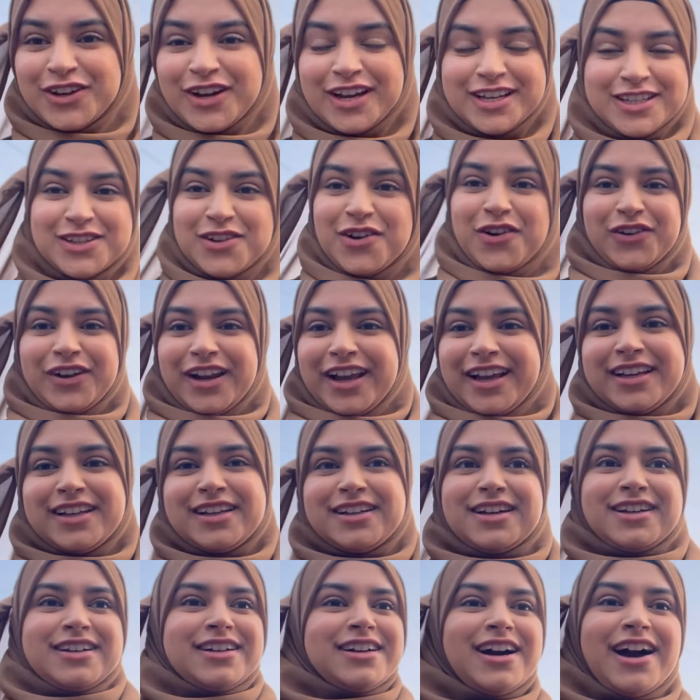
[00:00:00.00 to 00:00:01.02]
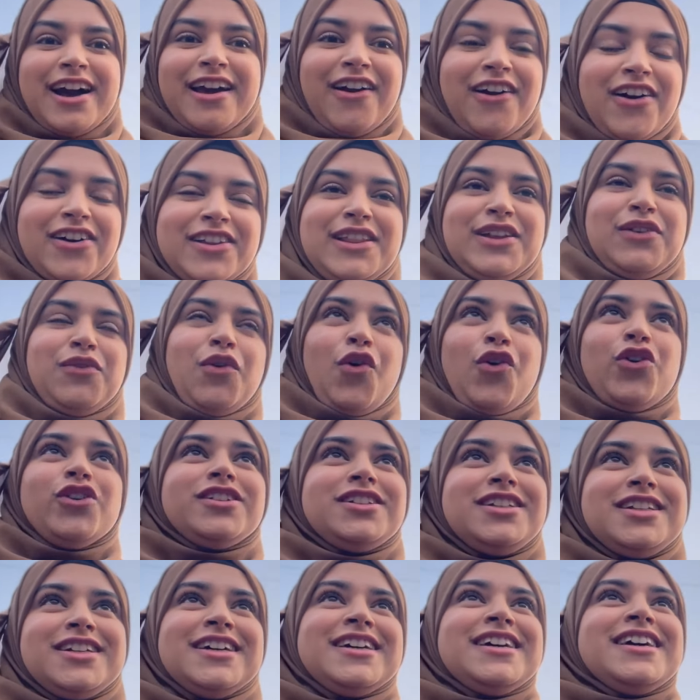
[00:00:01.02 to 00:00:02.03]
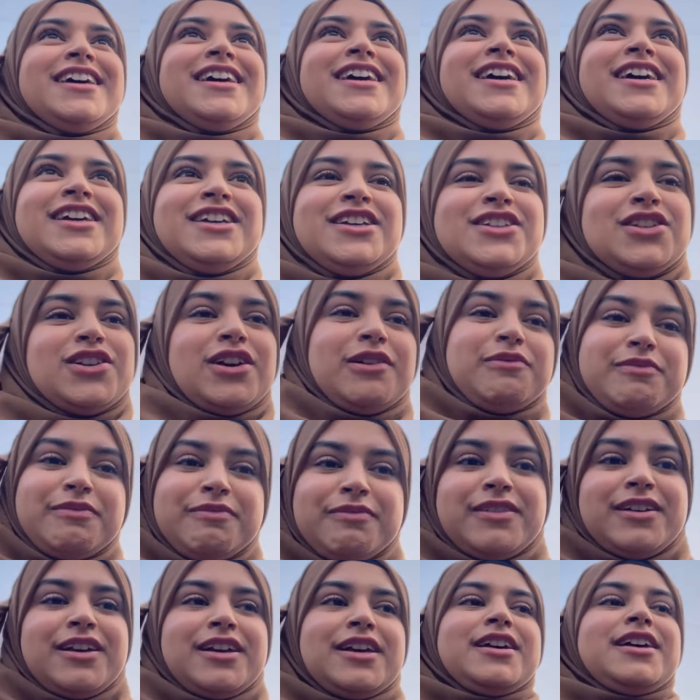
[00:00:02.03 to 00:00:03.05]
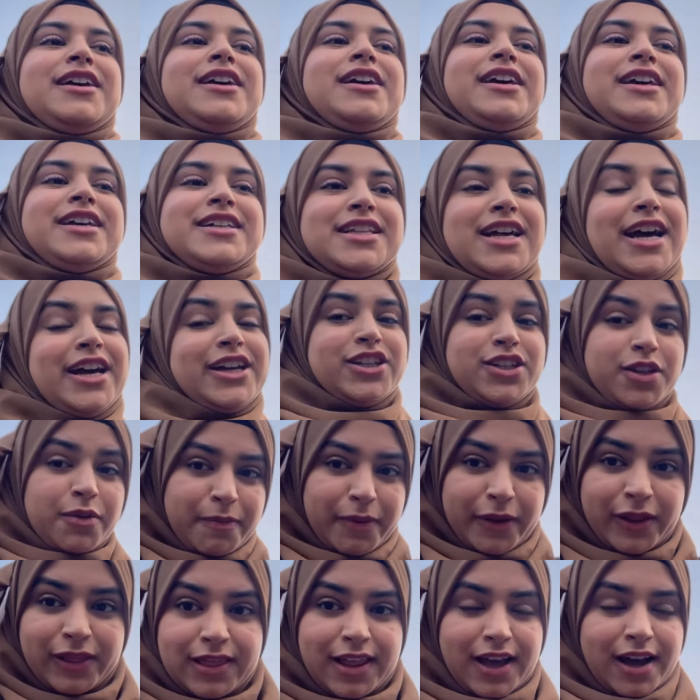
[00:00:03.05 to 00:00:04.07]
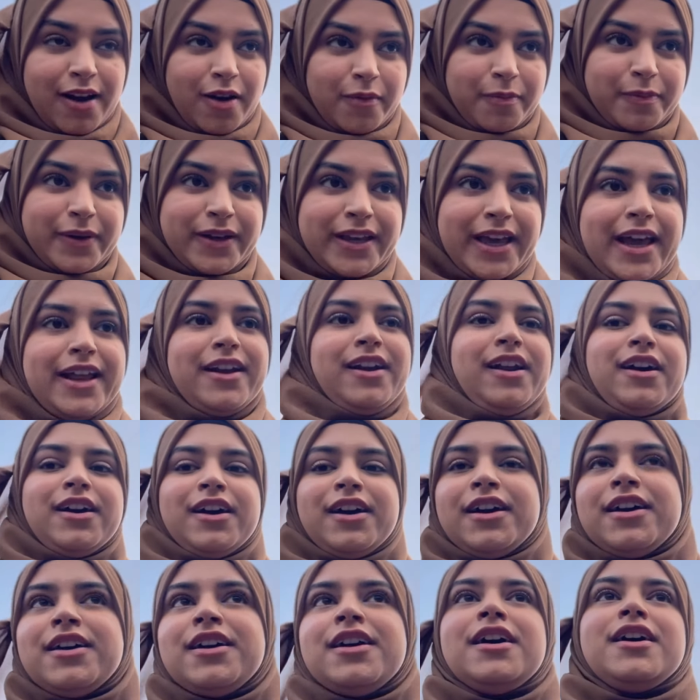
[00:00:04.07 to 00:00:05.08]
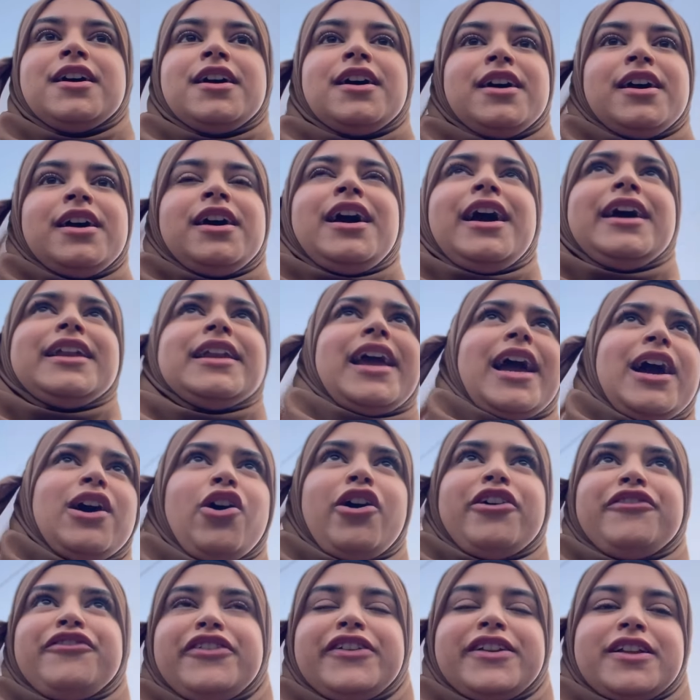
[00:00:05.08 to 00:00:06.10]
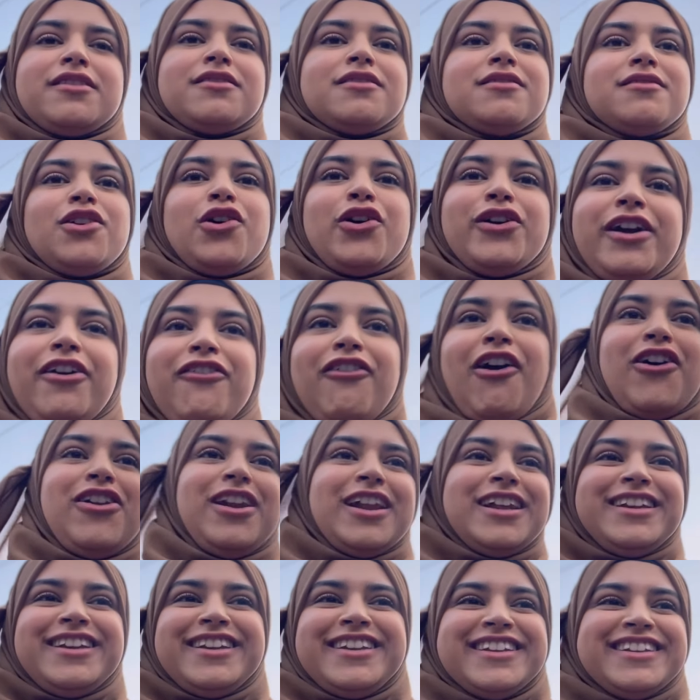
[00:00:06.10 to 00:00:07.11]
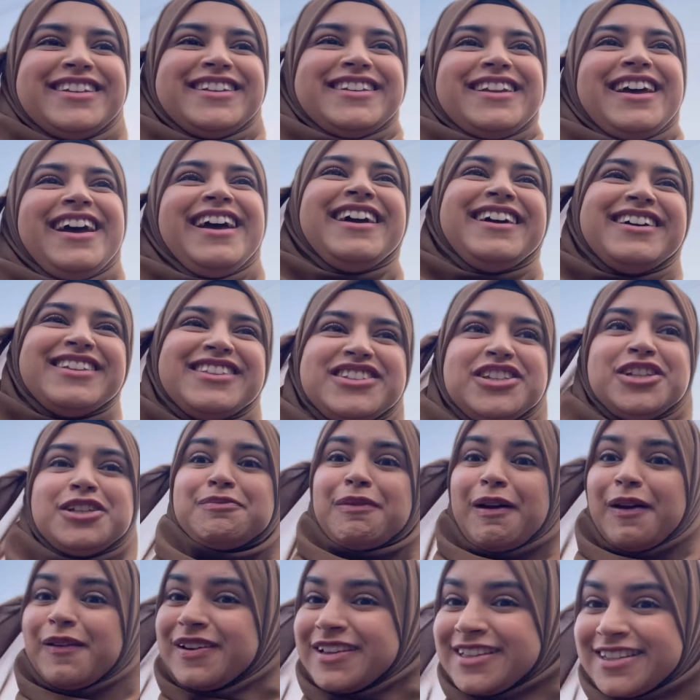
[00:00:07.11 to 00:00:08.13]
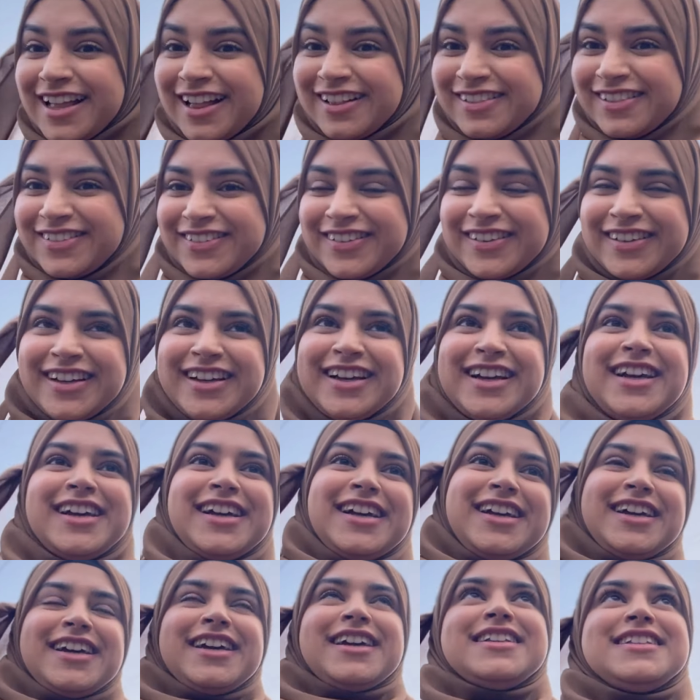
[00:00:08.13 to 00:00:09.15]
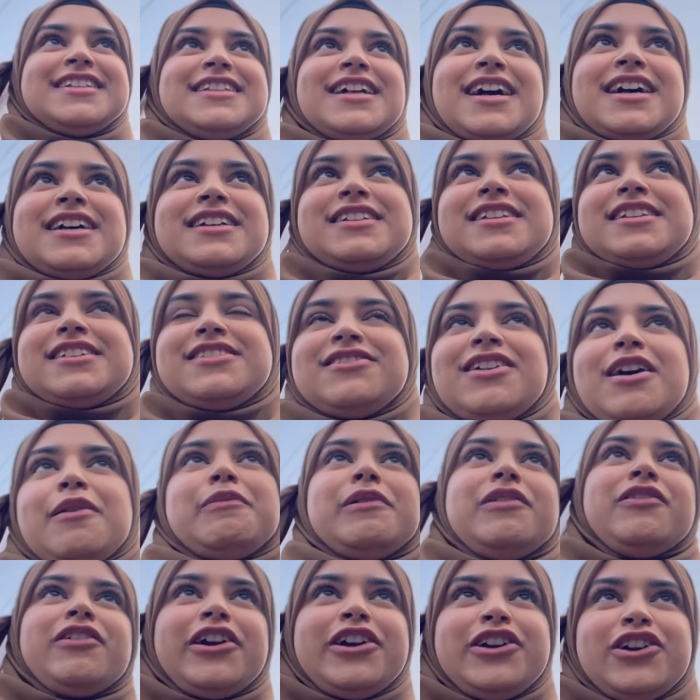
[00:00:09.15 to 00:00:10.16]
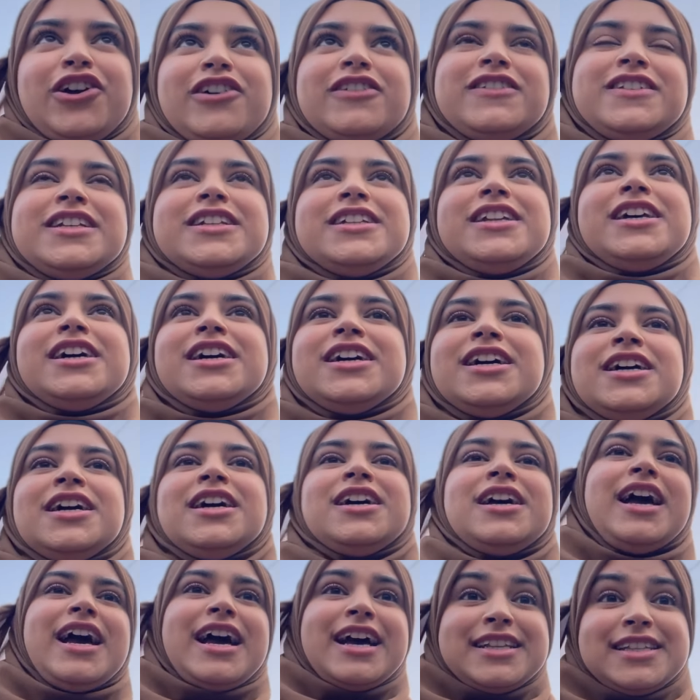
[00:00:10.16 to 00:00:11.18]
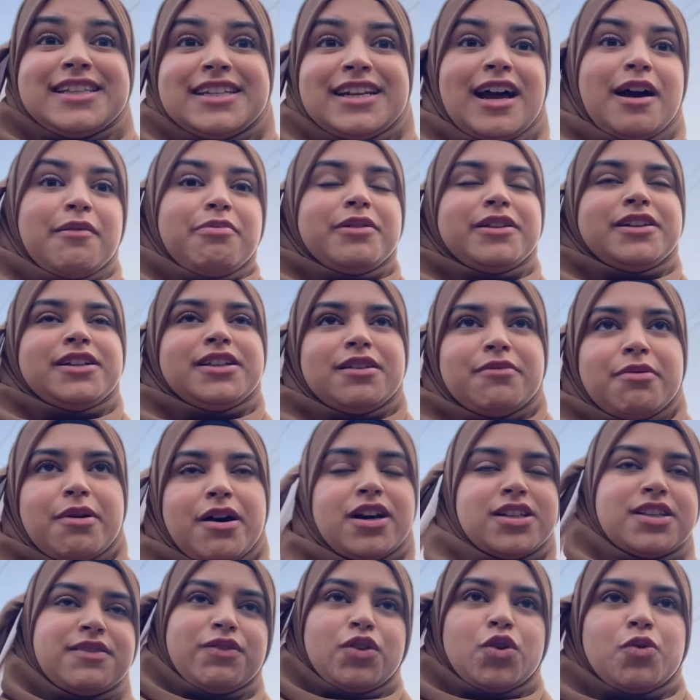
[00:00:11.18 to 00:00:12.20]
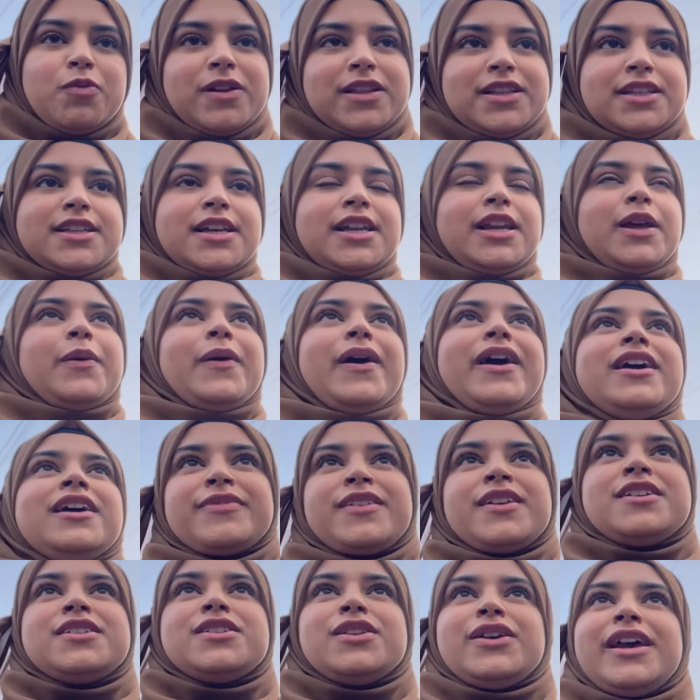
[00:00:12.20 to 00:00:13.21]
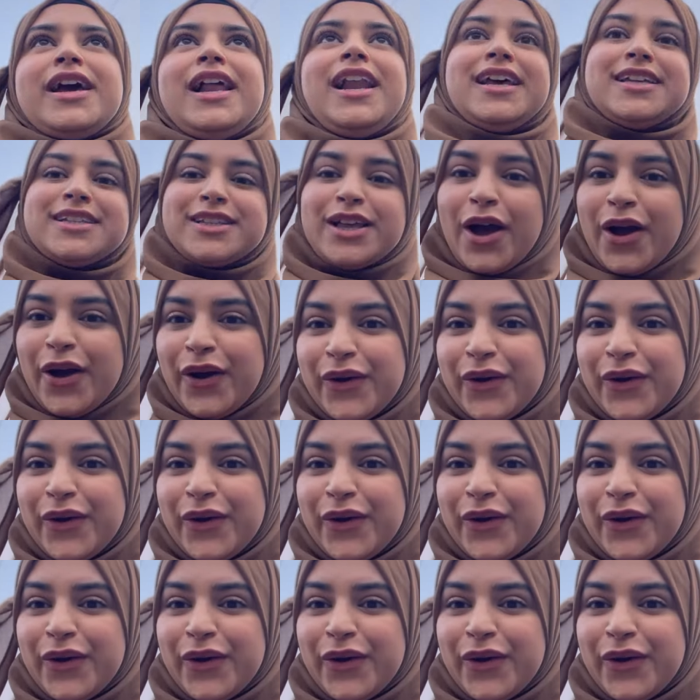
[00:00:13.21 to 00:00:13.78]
guys know, like, I hardly walked, so I'm excited to build that up again and get confident going around London just by myself, because that doesn't happen very often. Hasn't happened in the past few months anyway. So yeah, let's go.